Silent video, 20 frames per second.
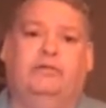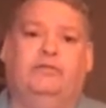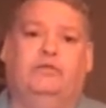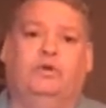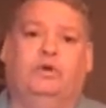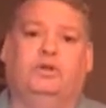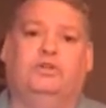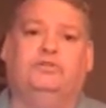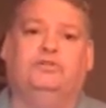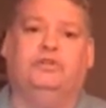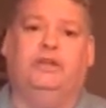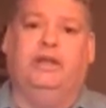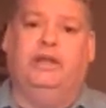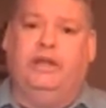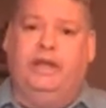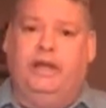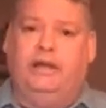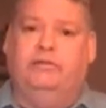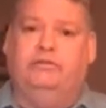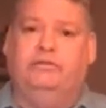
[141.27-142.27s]
of course
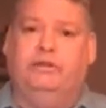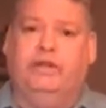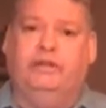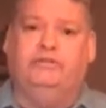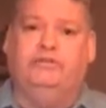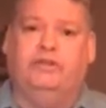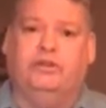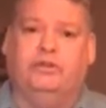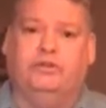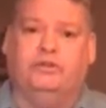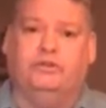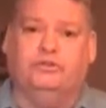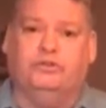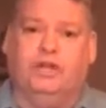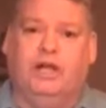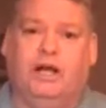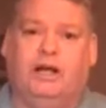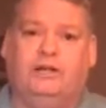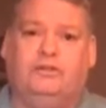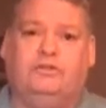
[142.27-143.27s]
they sell those
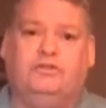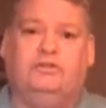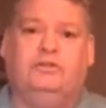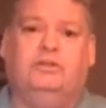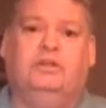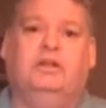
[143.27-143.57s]
locks.